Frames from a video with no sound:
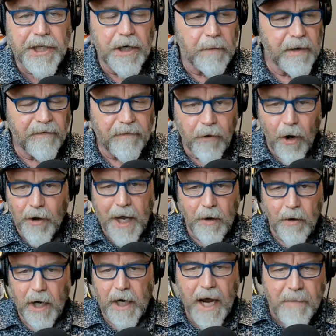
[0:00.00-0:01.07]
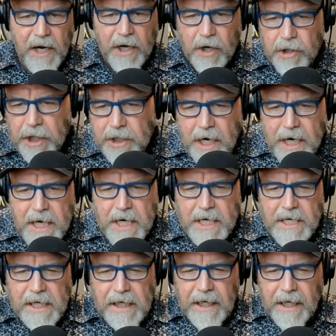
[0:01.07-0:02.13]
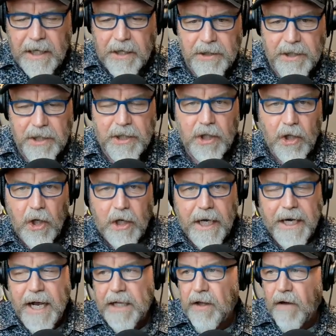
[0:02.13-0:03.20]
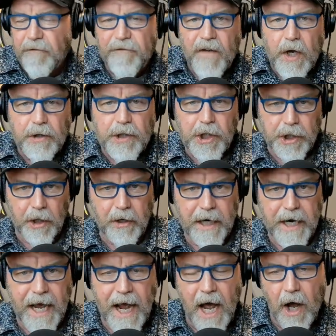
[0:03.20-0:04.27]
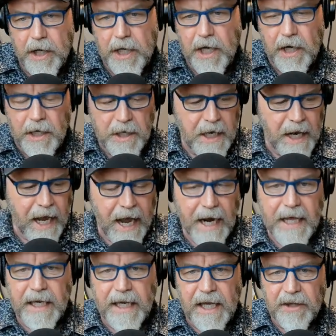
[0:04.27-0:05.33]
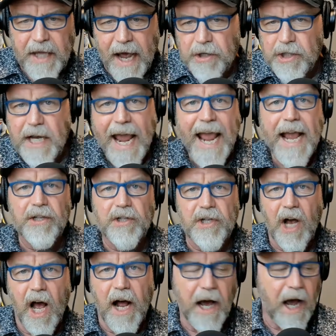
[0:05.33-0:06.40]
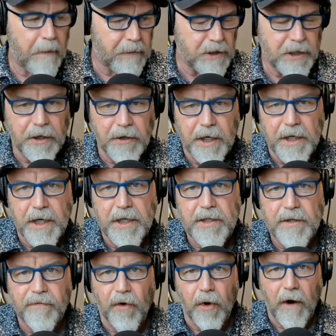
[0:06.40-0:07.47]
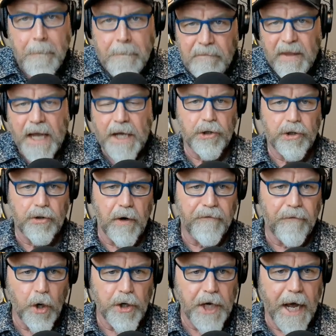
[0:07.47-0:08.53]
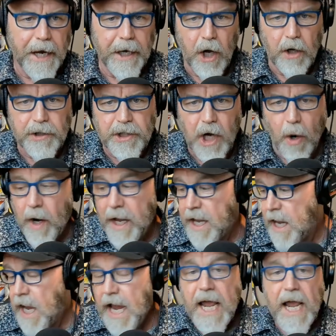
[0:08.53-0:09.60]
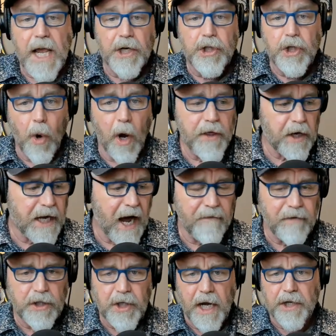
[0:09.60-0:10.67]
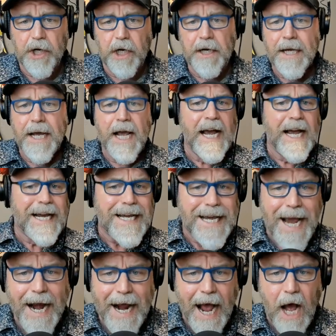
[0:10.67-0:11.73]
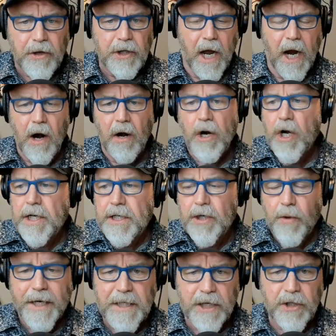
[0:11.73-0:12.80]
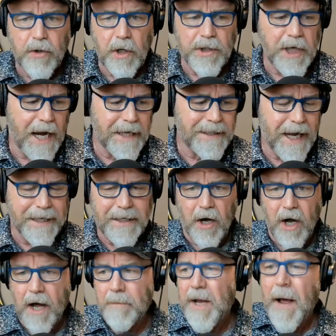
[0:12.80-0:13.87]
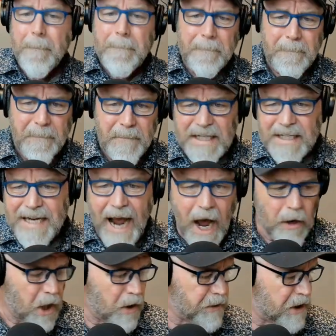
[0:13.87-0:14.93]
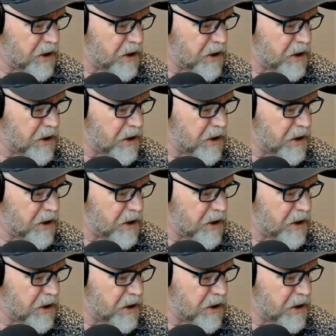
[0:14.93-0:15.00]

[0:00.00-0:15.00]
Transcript: them before they really. I mean, they're just uh, they're just looking at the future and how do you how do you get those hands-on opportunities for Industry 4.0. So enjoy the conversation get out there to industrialtalk.com, download the